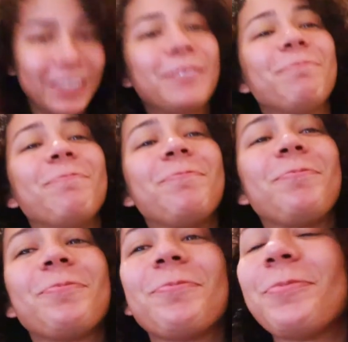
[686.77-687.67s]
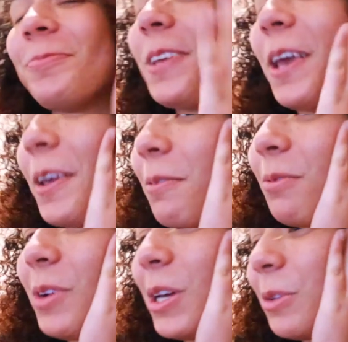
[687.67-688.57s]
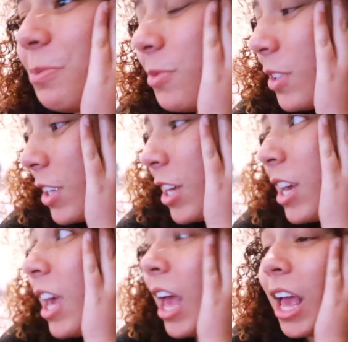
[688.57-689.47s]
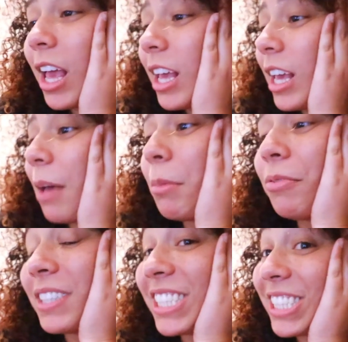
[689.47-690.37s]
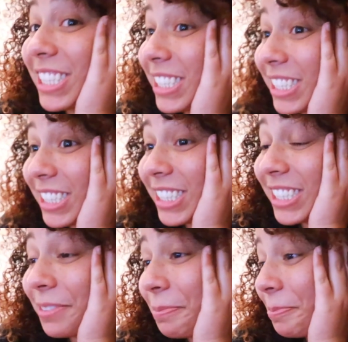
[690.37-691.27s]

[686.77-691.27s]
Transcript: Lord. Okay, well, I'm gonna finish this.